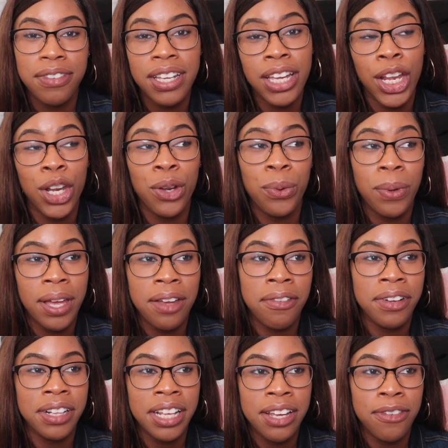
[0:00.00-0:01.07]
and do
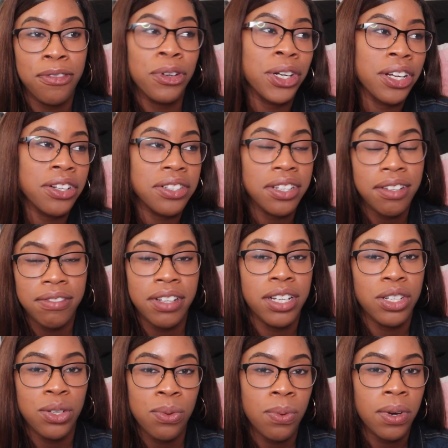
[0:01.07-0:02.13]
everything for yourself
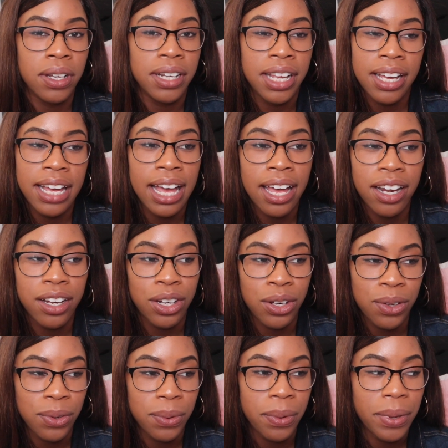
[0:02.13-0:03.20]
that you want that guy to
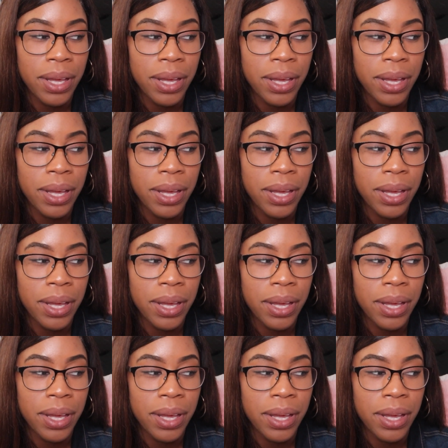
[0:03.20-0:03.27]
do.